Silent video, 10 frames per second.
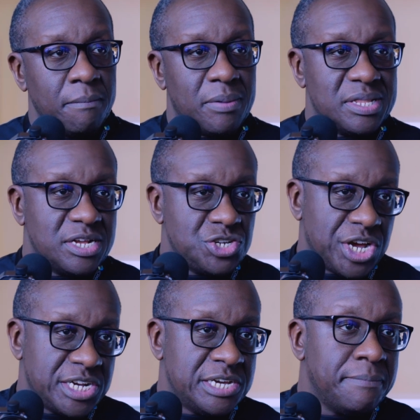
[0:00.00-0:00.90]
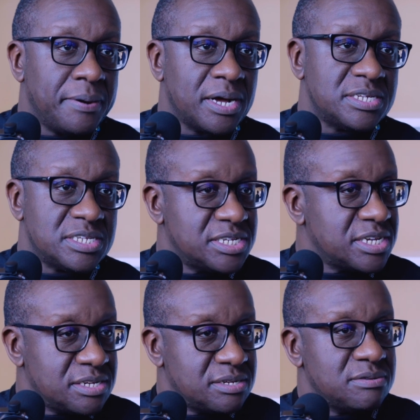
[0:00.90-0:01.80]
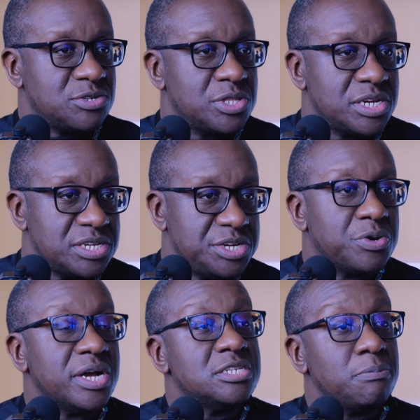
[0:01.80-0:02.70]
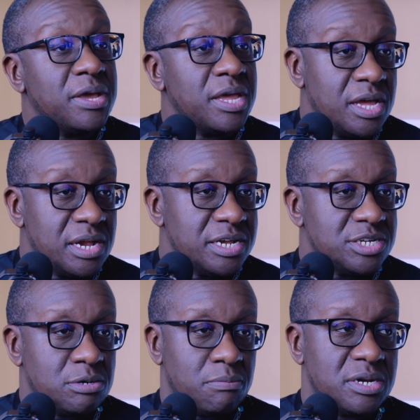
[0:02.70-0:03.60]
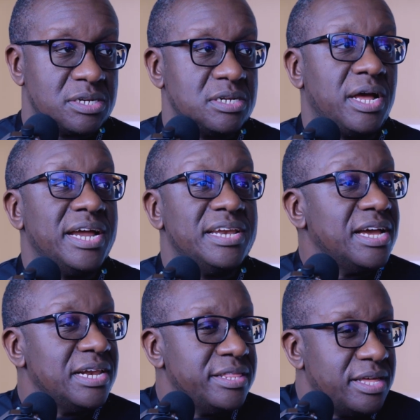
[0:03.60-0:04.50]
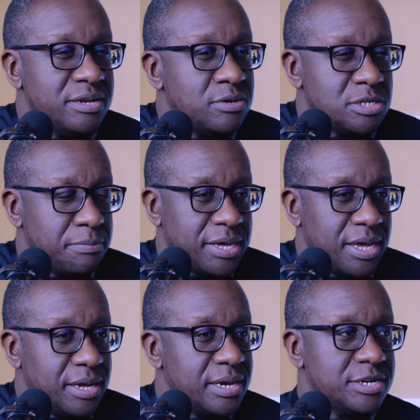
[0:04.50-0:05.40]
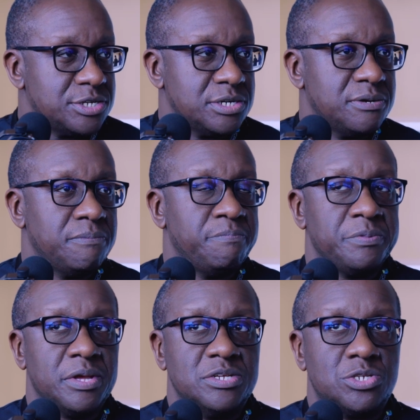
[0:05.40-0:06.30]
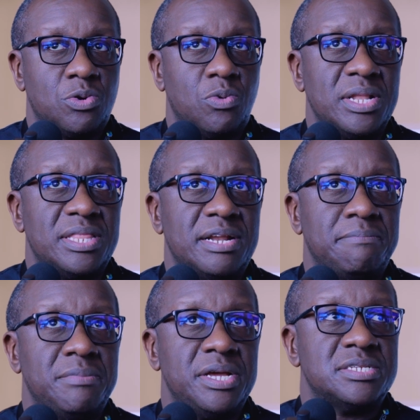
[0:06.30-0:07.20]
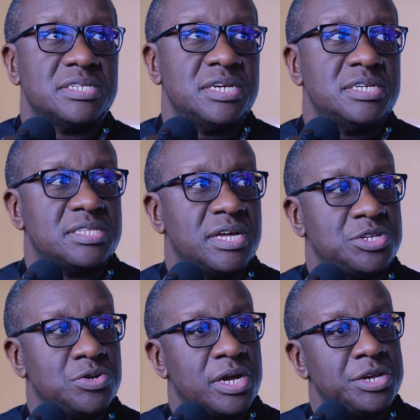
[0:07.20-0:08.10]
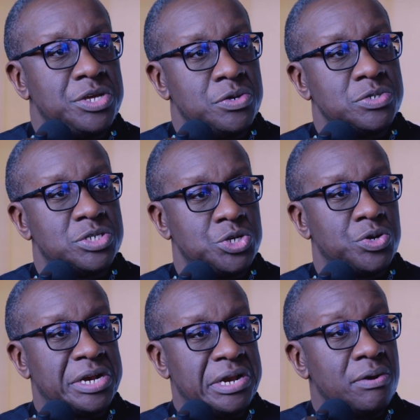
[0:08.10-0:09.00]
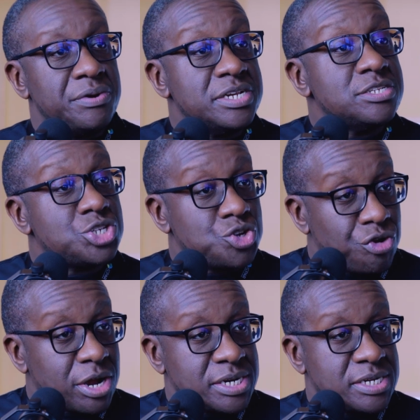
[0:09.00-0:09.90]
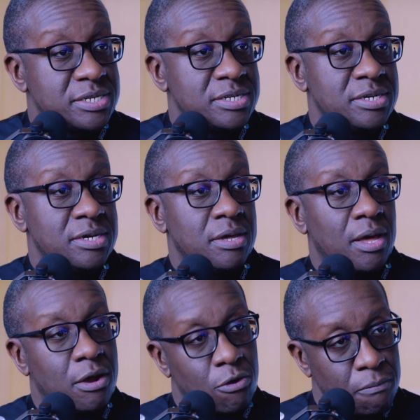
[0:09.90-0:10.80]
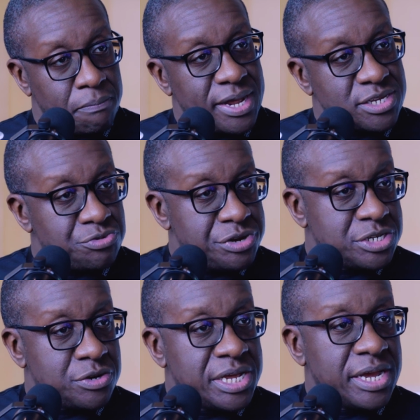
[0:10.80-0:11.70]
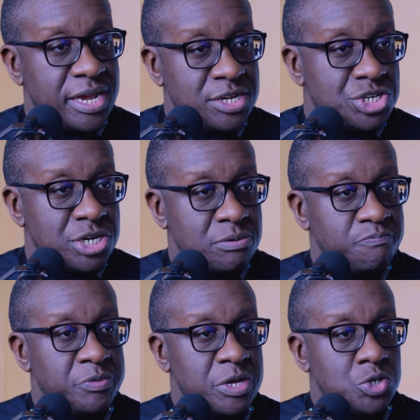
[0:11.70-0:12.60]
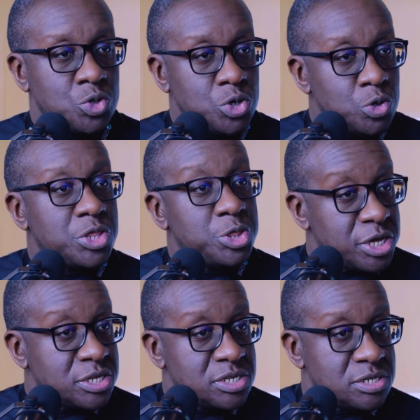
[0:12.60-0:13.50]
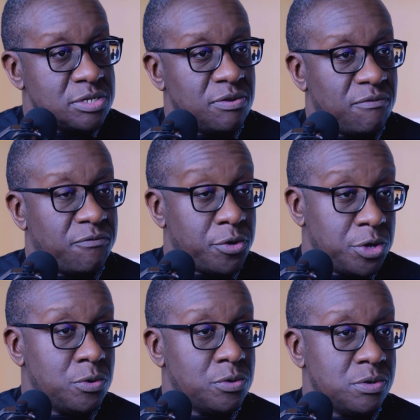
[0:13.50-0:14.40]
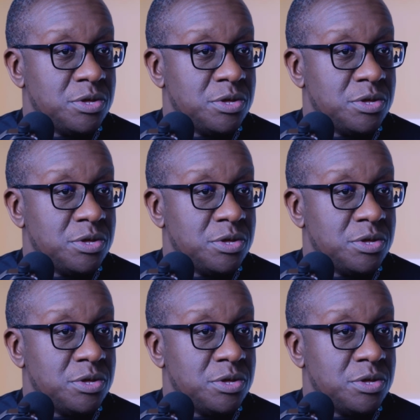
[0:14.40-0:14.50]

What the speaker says: But the chatting part is just so that you can speak English. But ideally, they don't speak English. So what that means is that you can now instruct a complex reasoning engine to do things for you.